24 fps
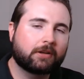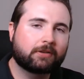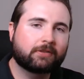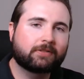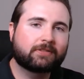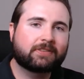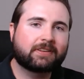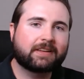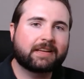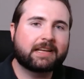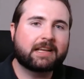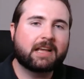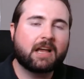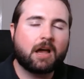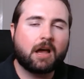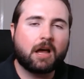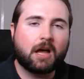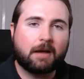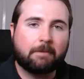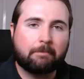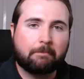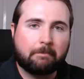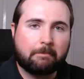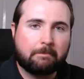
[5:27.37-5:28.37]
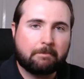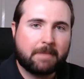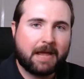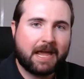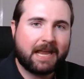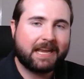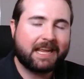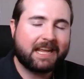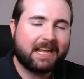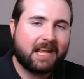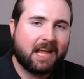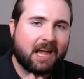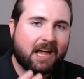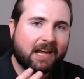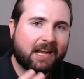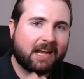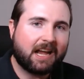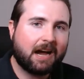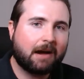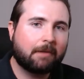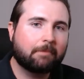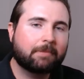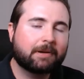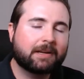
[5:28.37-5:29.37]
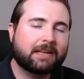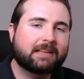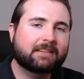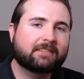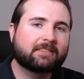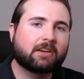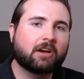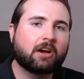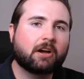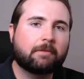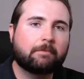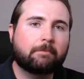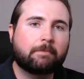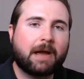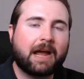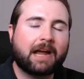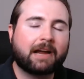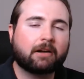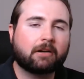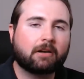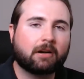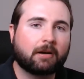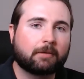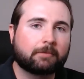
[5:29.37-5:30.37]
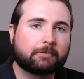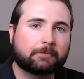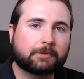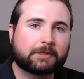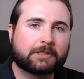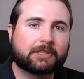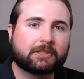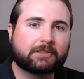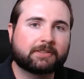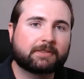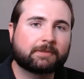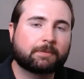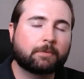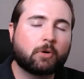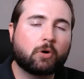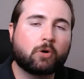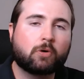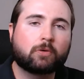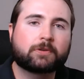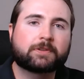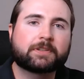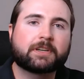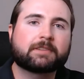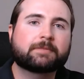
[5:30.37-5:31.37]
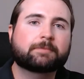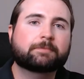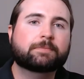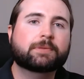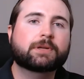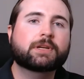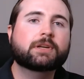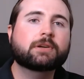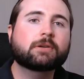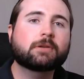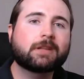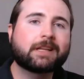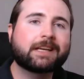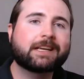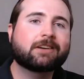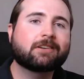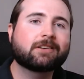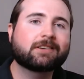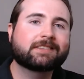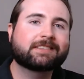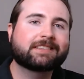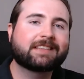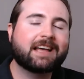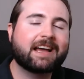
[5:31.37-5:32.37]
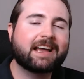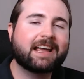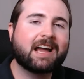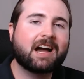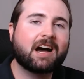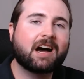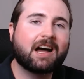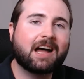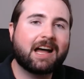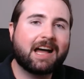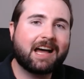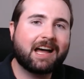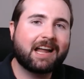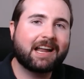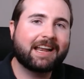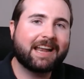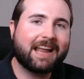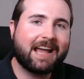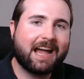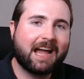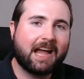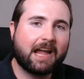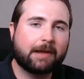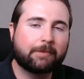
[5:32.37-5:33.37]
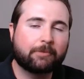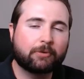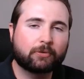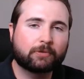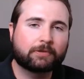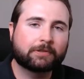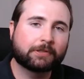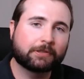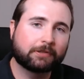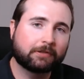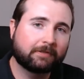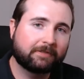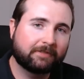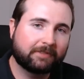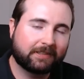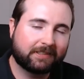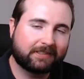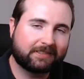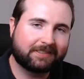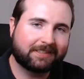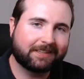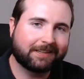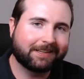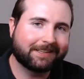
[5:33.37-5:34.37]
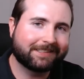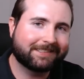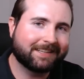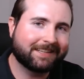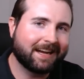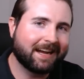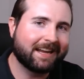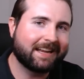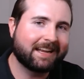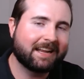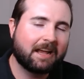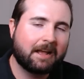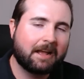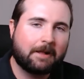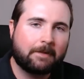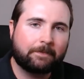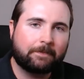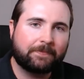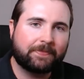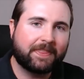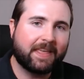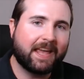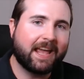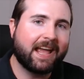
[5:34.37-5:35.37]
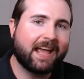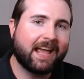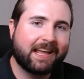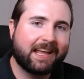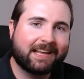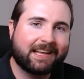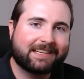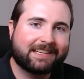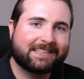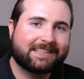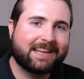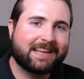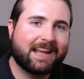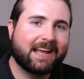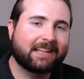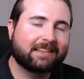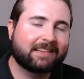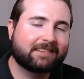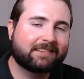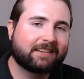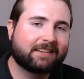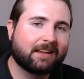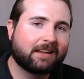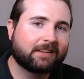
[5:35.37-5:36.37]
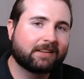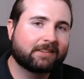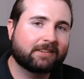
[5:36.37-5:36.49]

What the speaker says: you see many companies go bankrupt, which are small, just purely because they are unable to facilitate their debts.